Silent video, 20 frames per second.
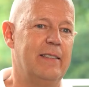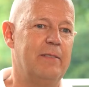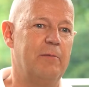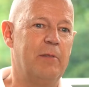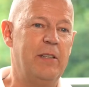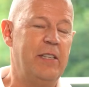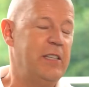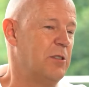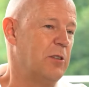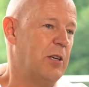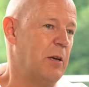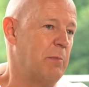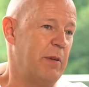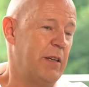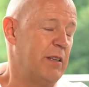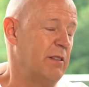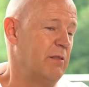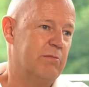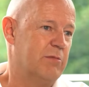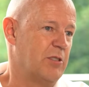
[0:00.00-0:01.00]
we need to get
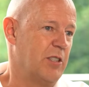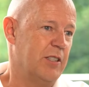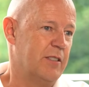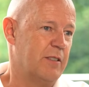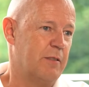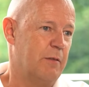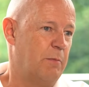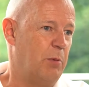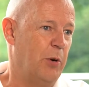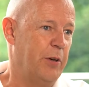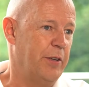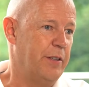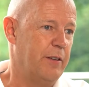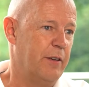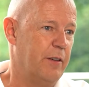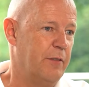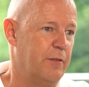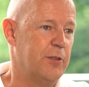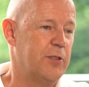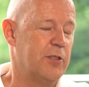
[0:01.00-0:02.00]
better. Just point,
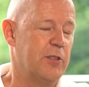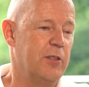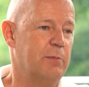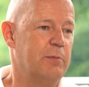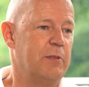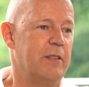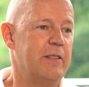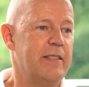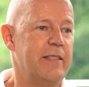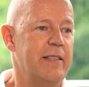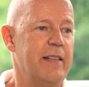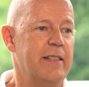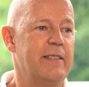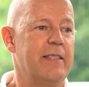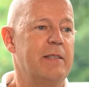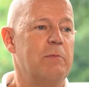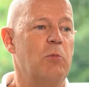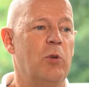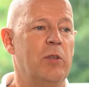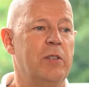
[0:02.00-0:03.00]
full stop. There's
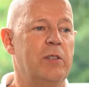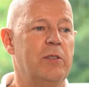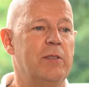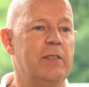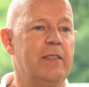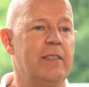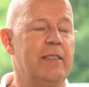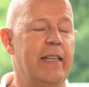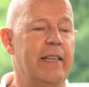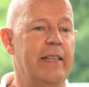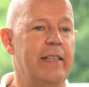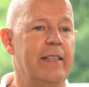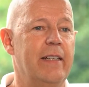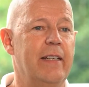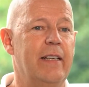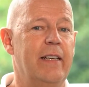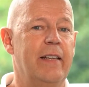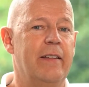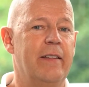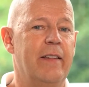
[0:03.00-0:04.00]
nothing more to say
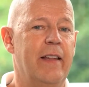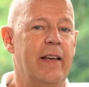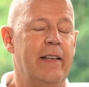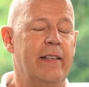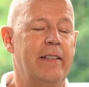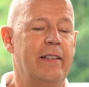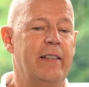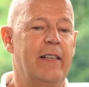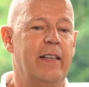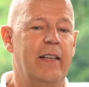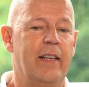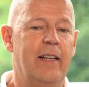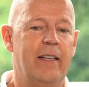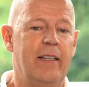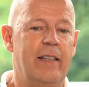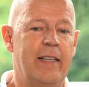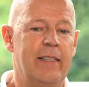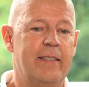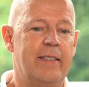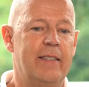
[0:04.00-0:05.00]
than
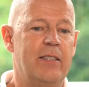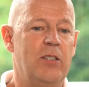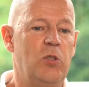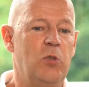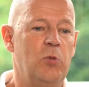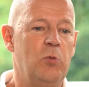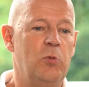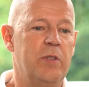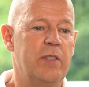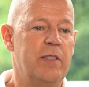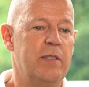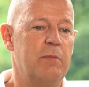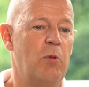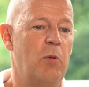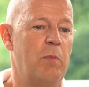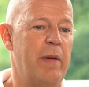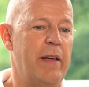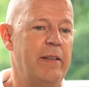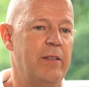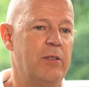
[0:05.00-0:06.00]
let's use the
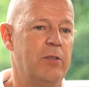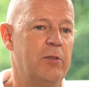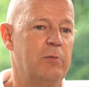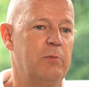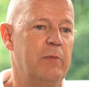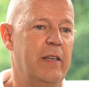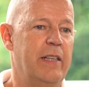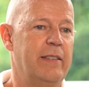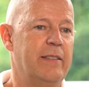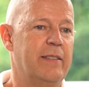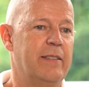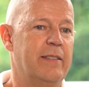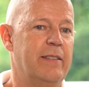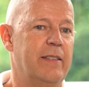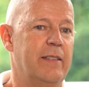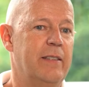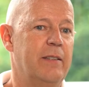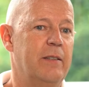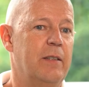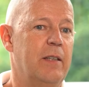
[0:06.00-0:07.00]
momentum and
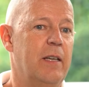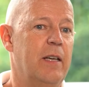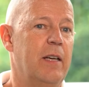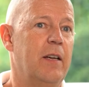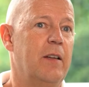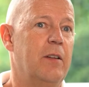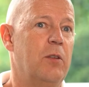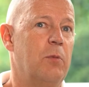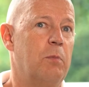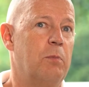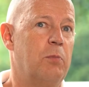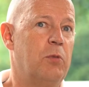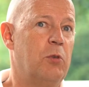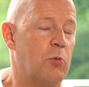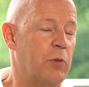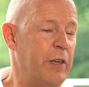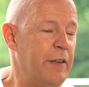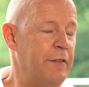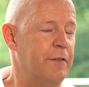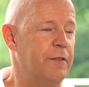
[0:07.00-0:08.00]
the
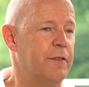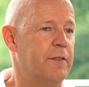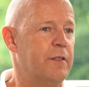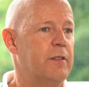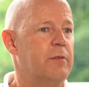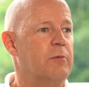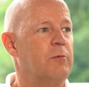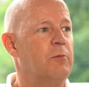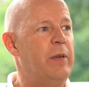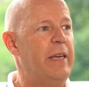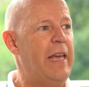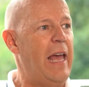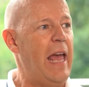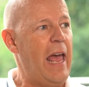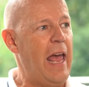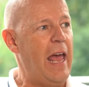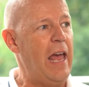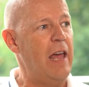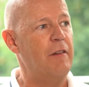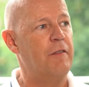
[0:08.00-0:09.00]
drift we
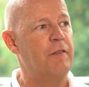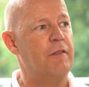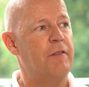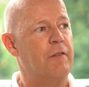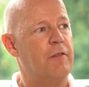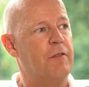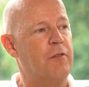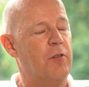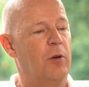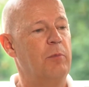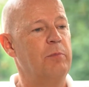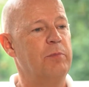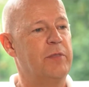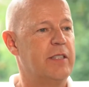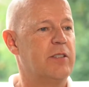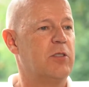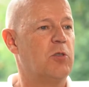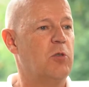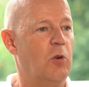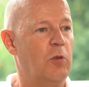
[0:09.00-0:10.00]
have from
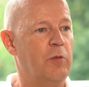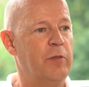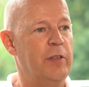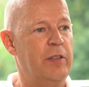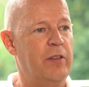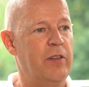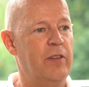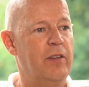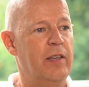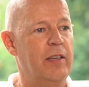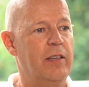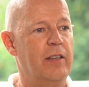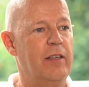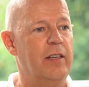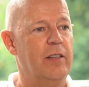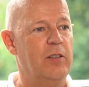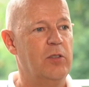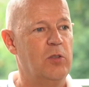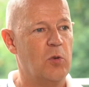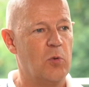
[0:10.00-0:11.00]
this COVID thing
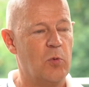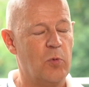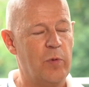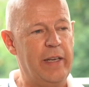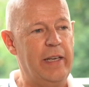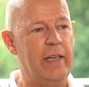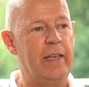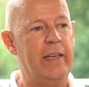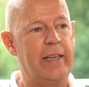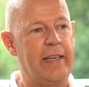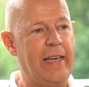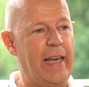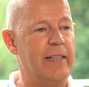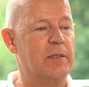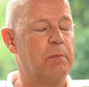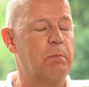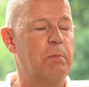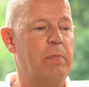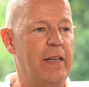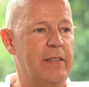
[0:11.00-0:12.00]
to really
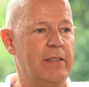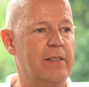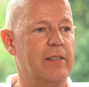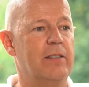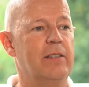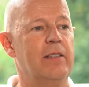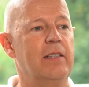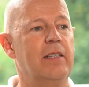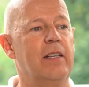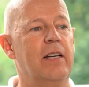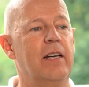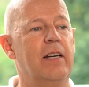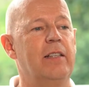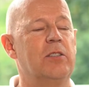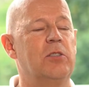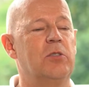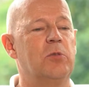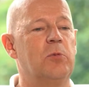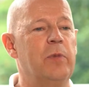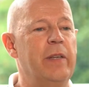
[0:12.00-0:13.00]
get better
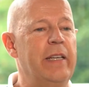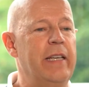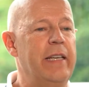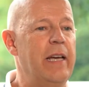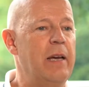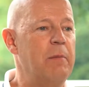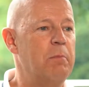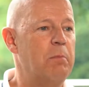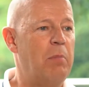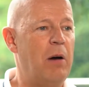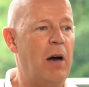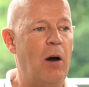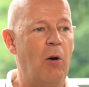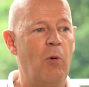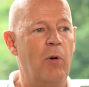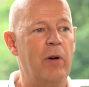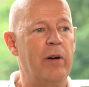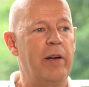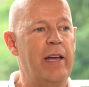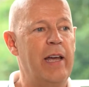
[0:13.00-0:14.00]
and to really
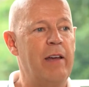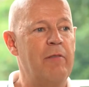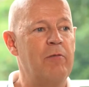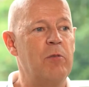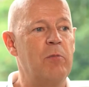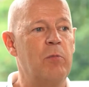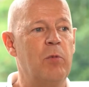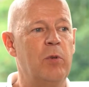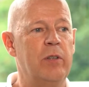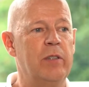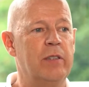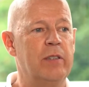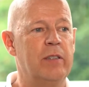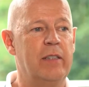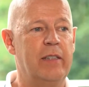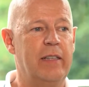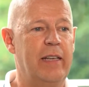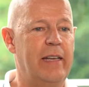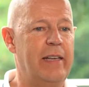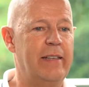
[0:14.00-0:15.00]
empower everyone,
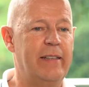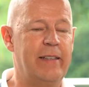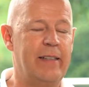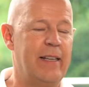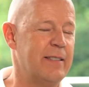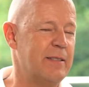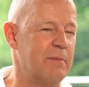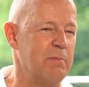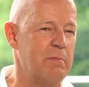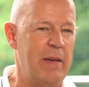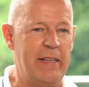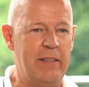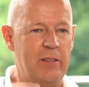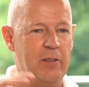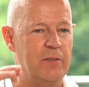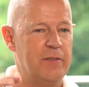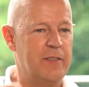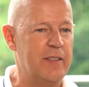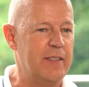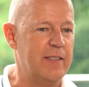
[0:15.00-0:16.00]
doesn't matter
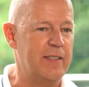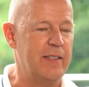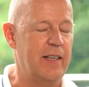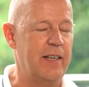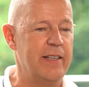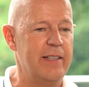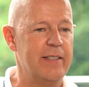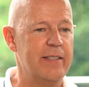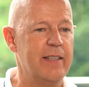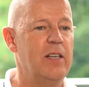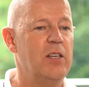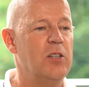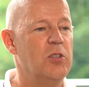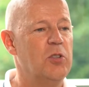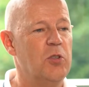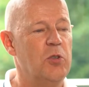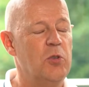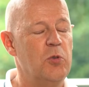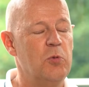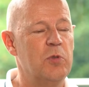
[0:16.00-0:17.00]
of the size,
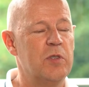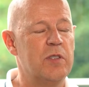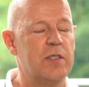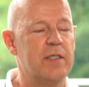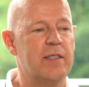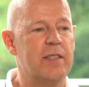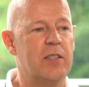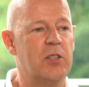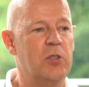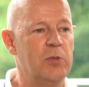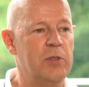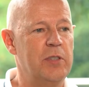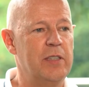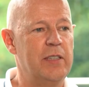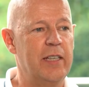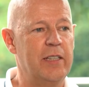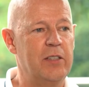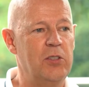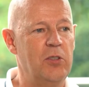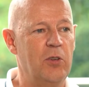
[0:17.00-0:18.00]
to use security
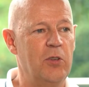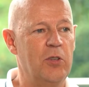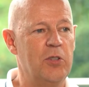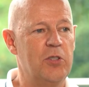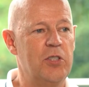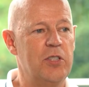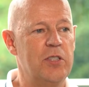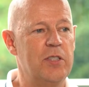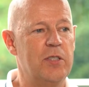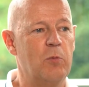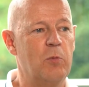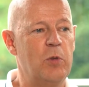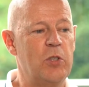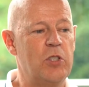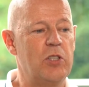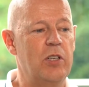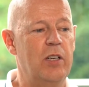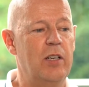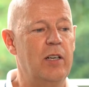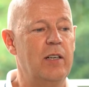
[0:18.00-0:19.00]
technologies
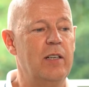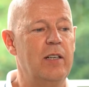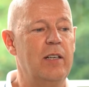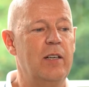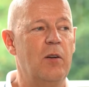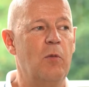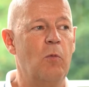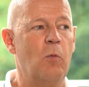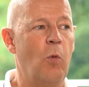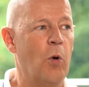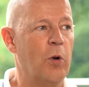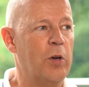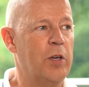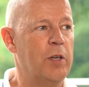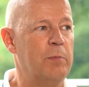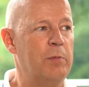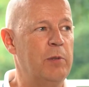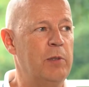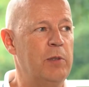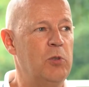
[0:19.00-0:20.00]
which are
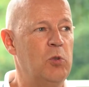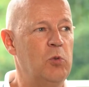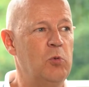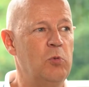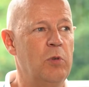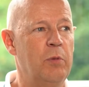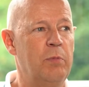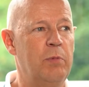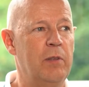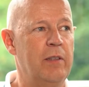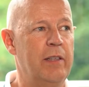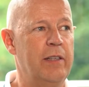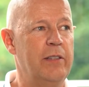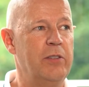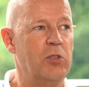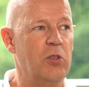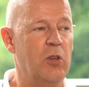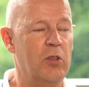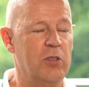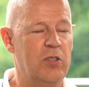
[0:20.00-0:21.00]
workable, doable,
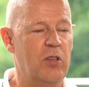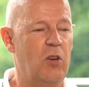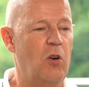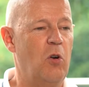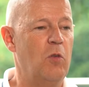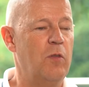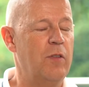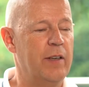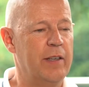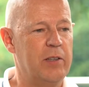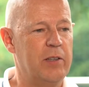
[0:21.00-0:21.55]
and not overly